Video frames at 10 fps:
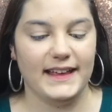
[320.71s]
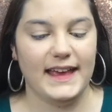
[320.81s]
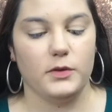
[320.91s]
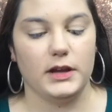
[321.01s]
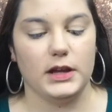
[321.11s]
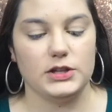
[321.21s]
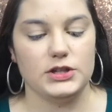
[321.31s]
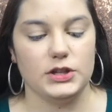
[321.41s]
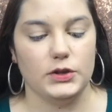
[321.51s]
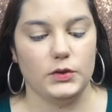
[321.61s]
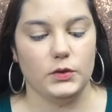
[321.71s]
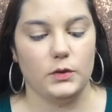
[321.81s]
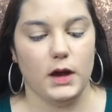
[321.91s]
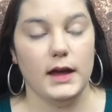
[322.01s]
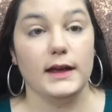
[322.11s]
Going
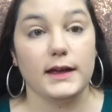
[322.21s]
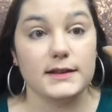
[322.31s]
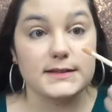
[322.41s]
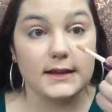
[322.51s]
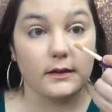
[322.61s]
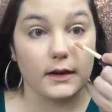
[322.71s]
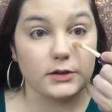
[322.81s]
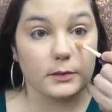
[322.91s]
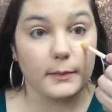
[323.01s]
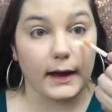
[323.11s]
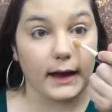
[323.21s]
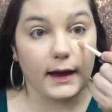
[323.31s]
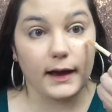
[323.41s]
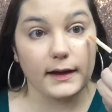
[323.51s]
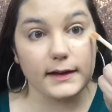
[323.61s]
to conceal under my
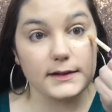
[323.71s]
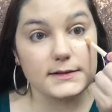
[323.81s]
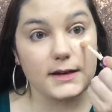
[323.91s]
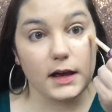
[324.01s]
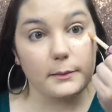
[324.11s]
eyes